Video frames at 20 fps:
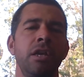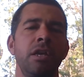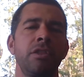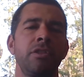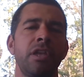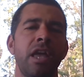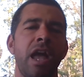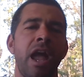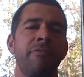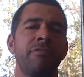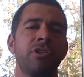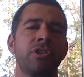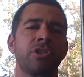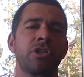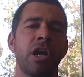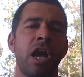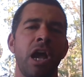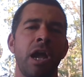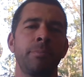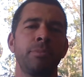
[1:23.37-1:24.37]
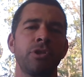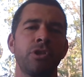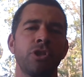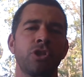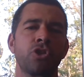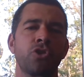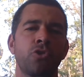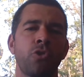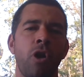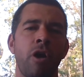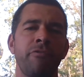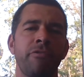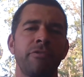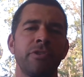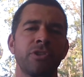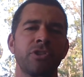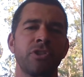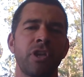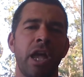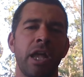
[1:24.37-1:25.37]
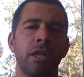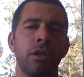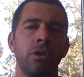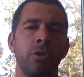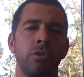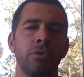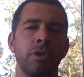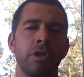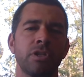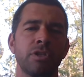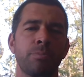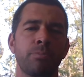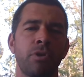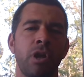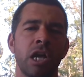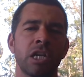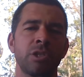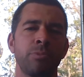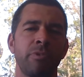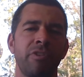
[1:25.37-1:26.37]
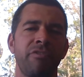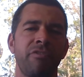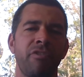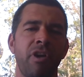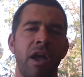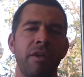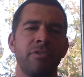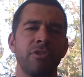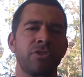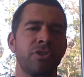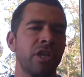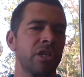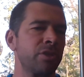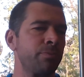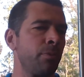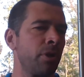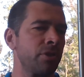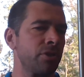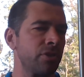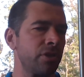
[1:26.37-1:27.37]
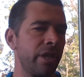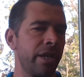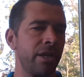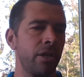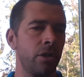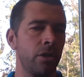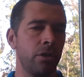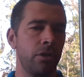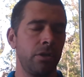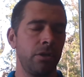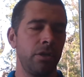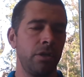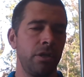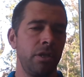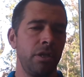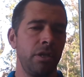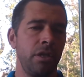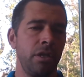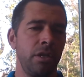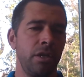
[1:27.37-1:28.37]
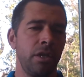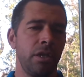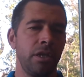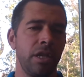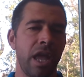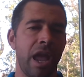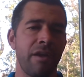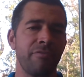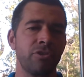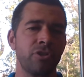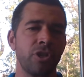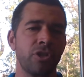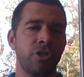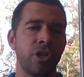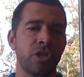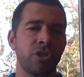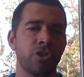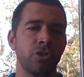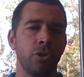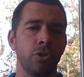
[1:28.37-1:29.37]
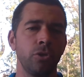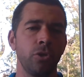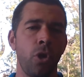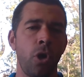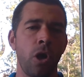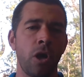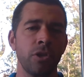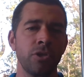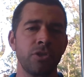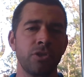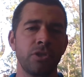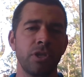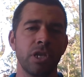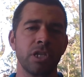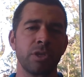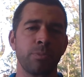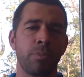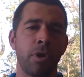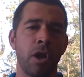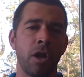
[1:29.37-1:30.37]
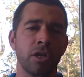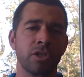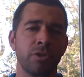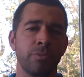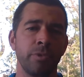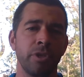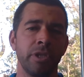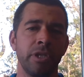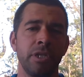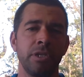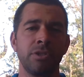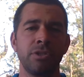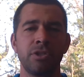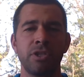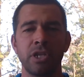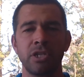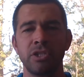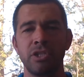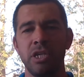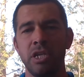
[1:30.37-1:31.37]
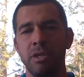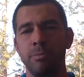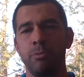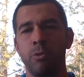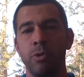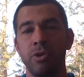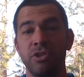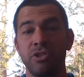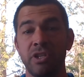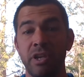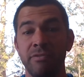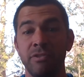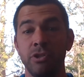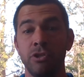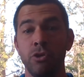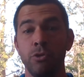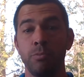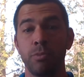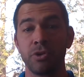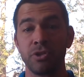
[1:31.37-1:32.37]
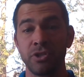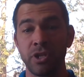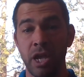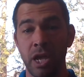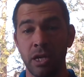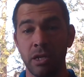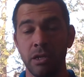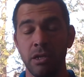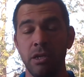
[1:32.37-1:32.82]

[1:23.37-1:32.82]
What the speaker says: the average time to the trough of the cycle is approximately 5 to 6 months later. The average additional loss is approximately 16.72%